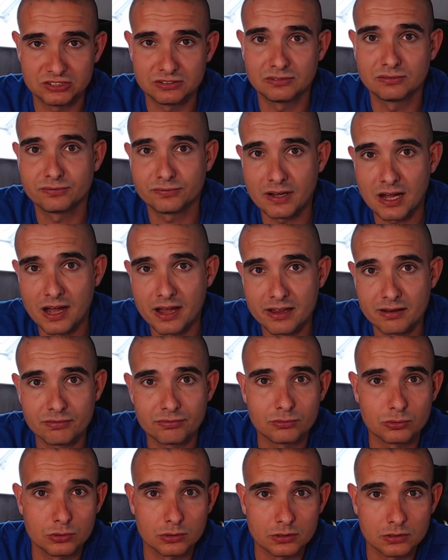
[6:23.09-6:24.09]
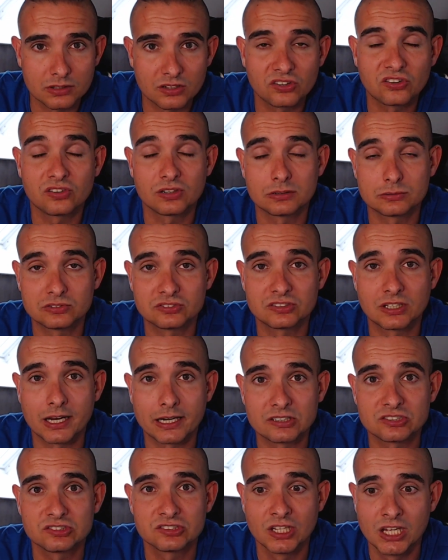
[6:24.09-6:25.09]
5 or the Series
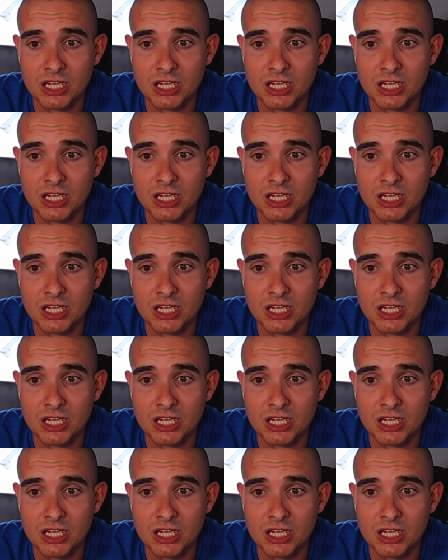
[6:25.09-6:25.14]
X.